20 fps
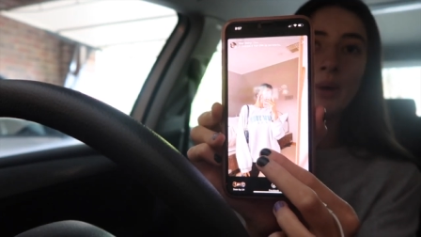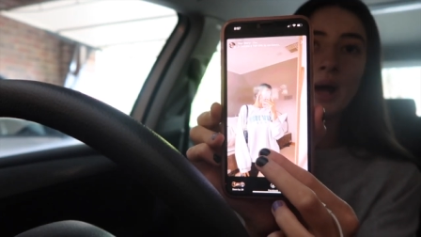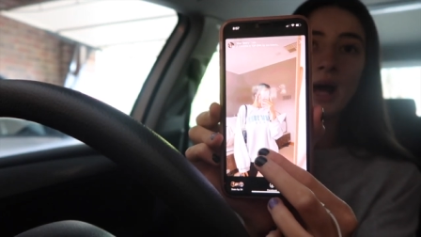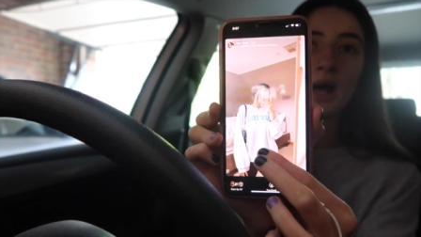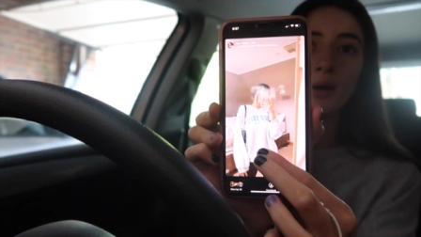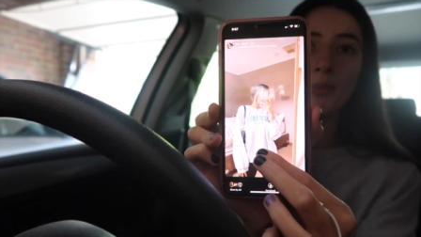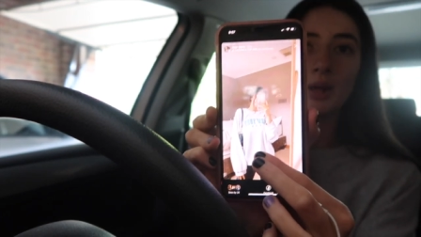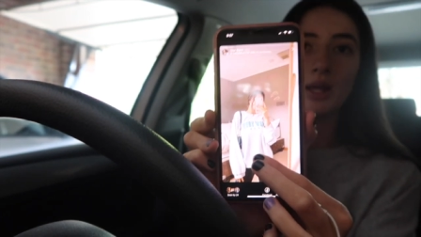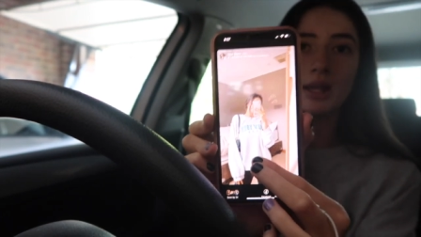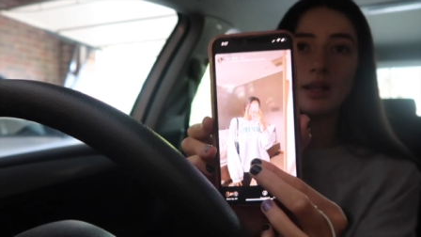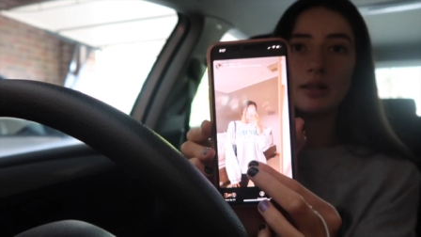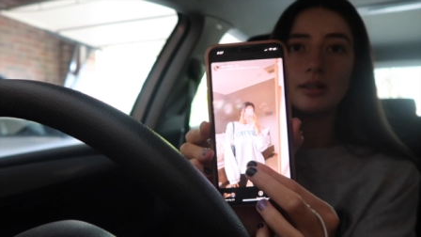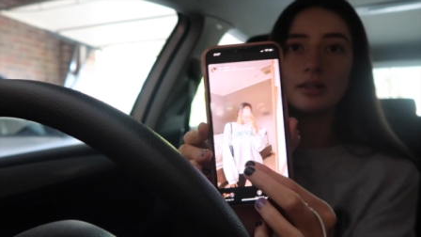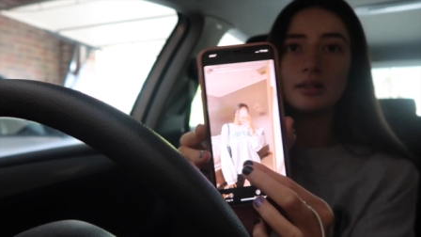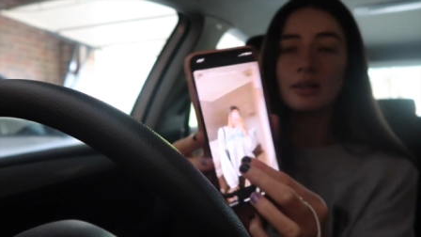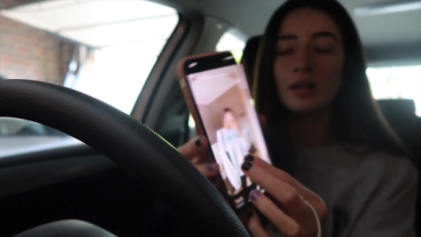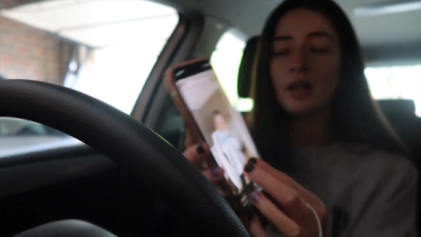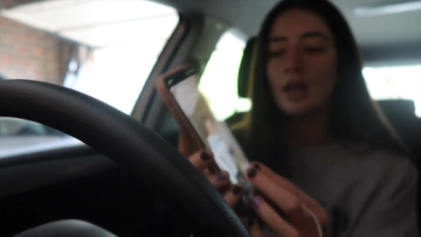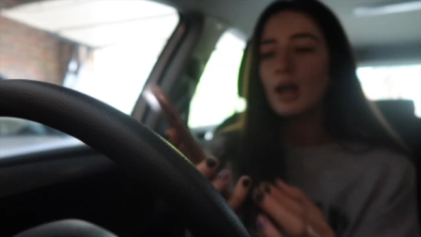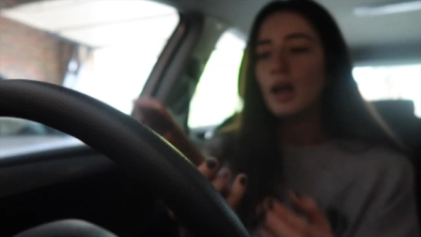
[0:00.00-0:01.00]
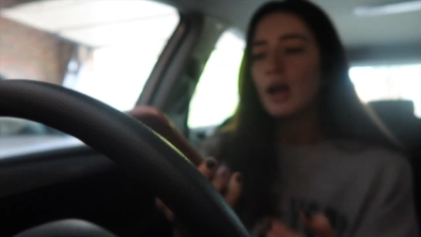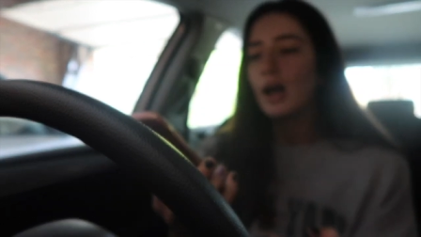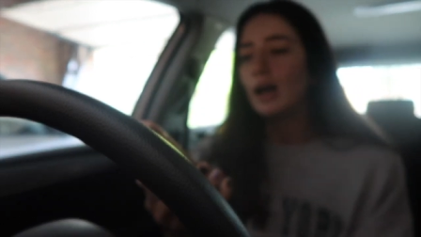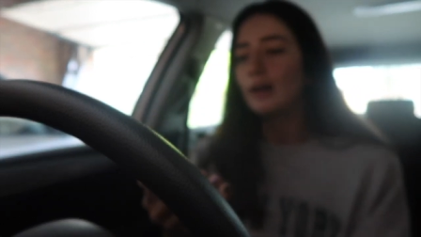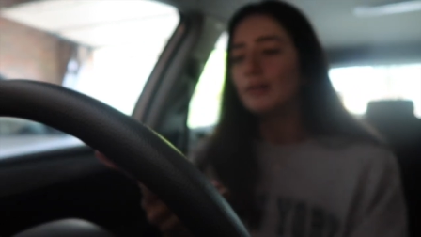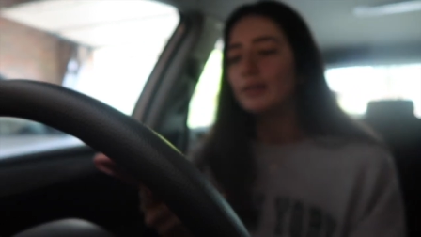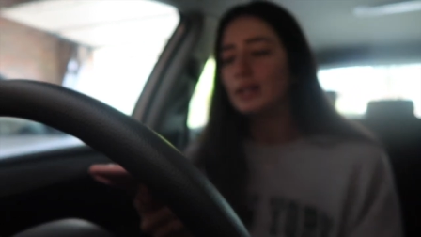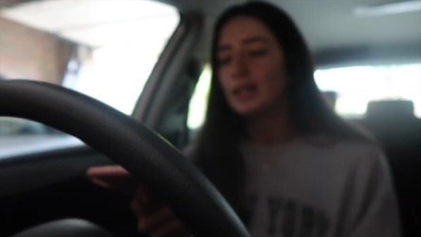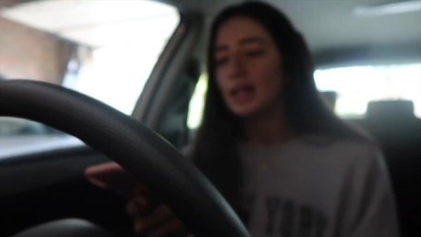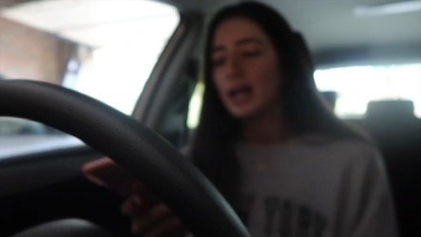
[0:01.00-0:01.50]
bag because
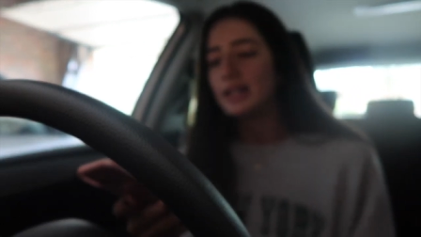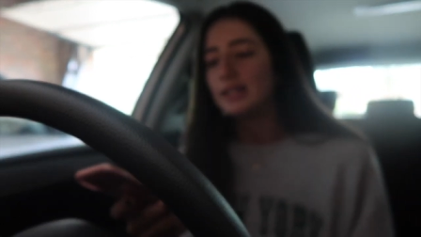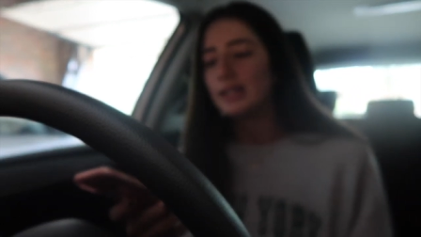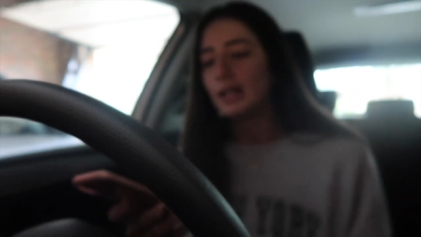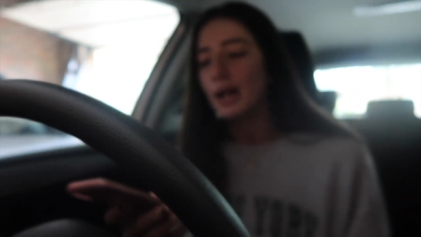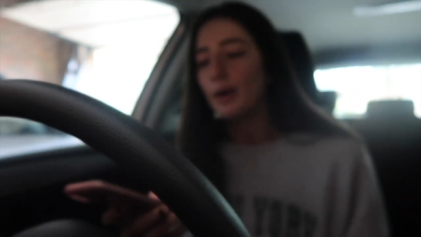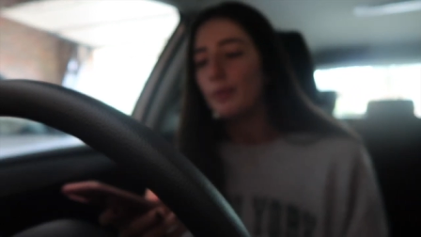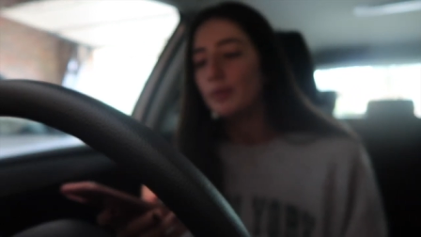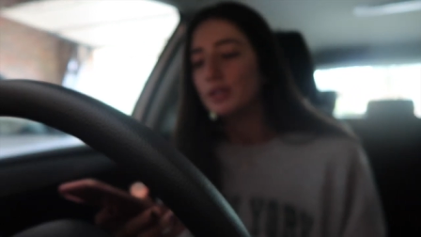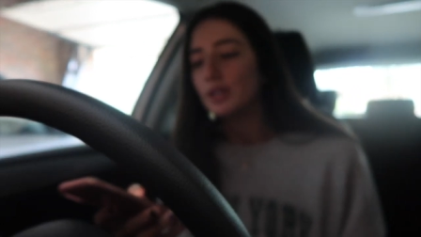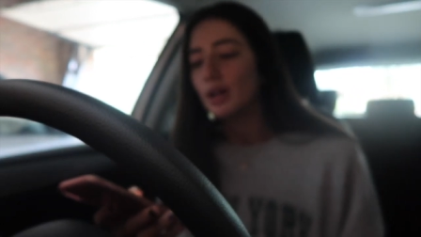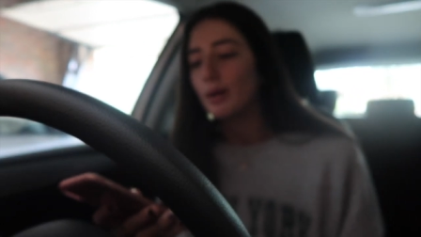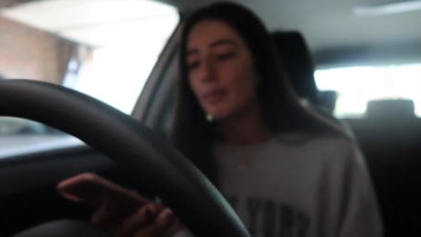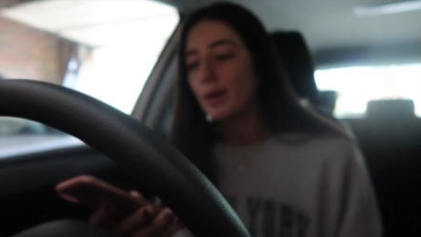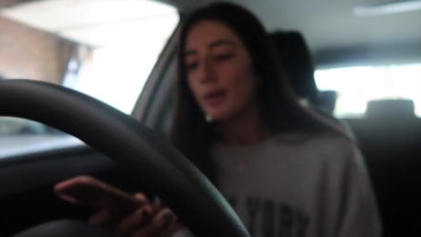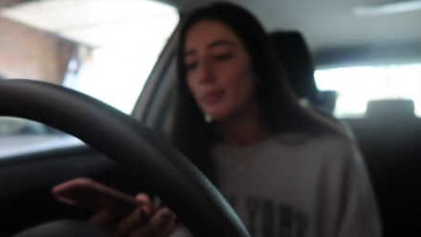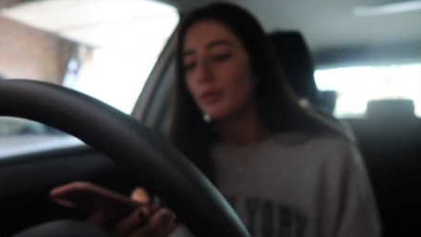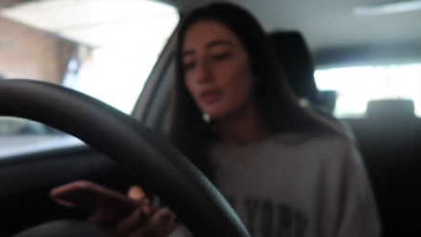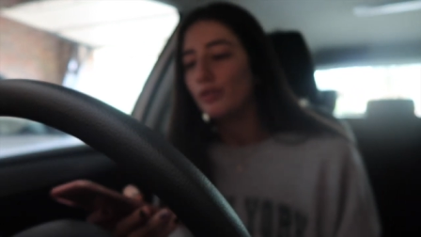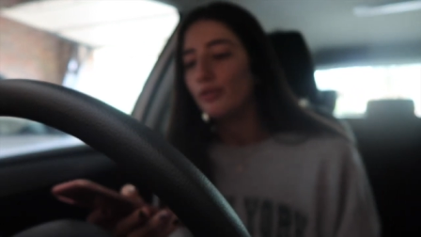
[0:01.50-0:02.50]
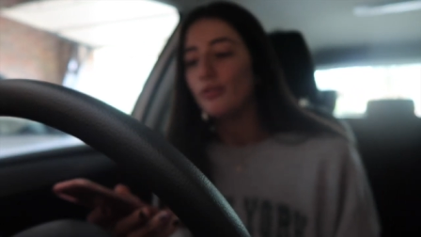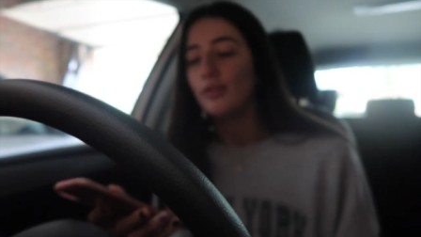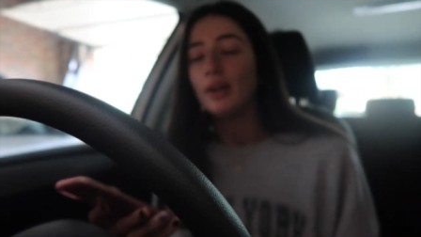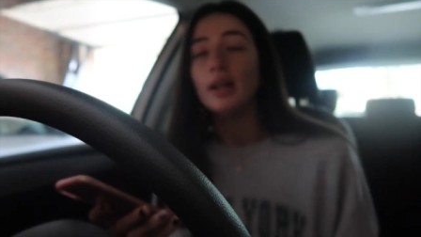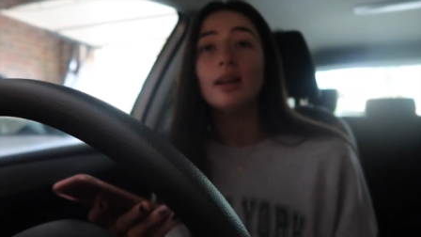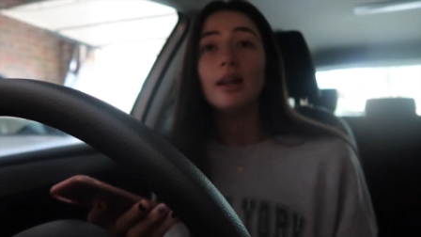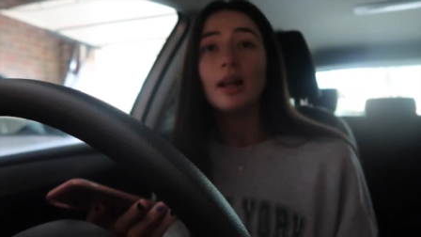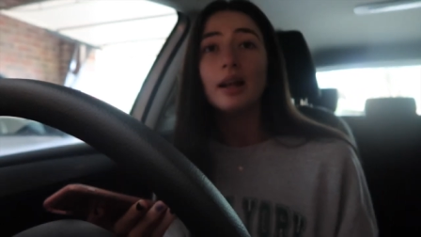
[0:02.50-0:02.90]
I realized that I wasn't going to be able to fit